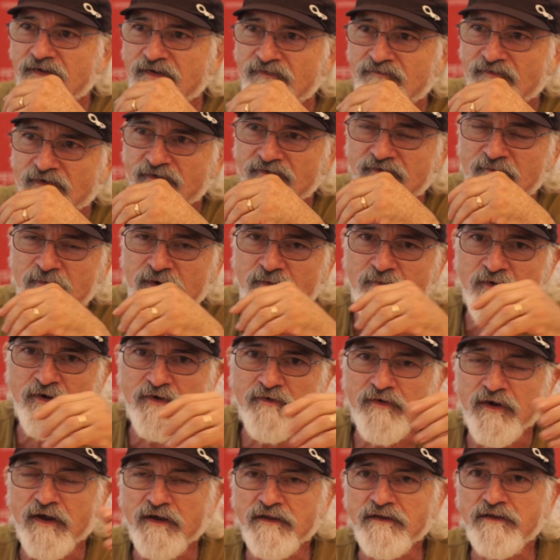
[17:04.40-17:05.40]
if I remember
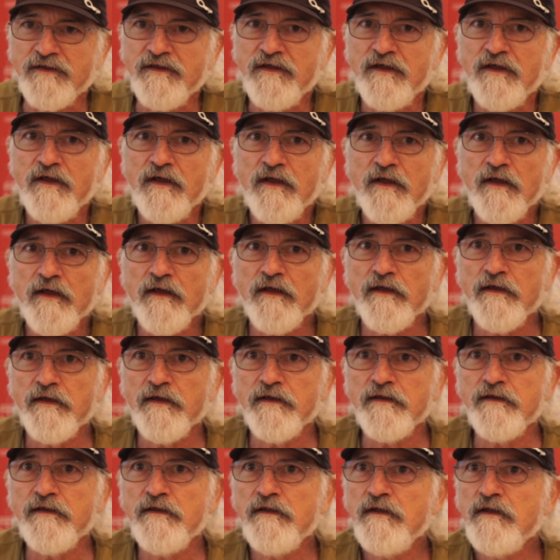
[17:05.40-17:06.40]
correctly.
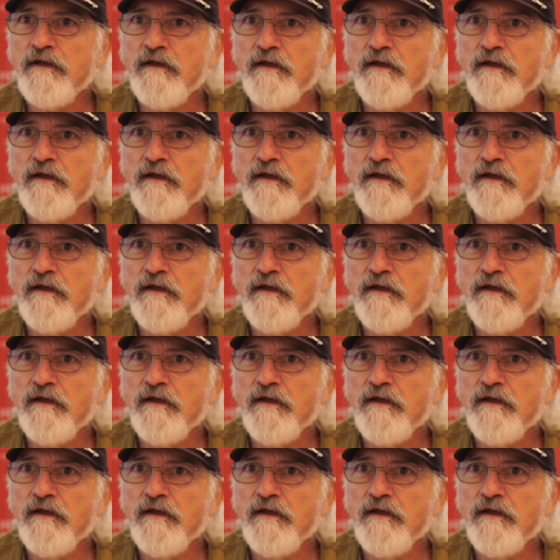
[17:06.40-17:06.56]
And